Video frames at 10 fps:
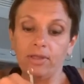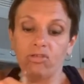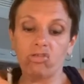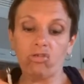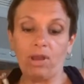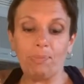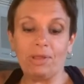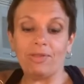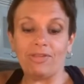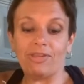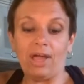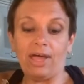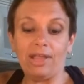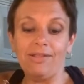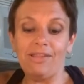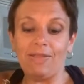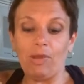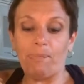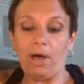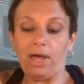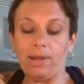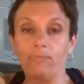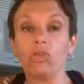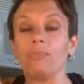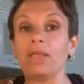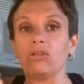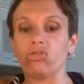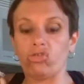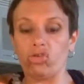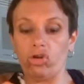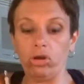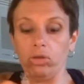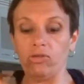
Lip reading: Scraping the sides and the bottom to make sure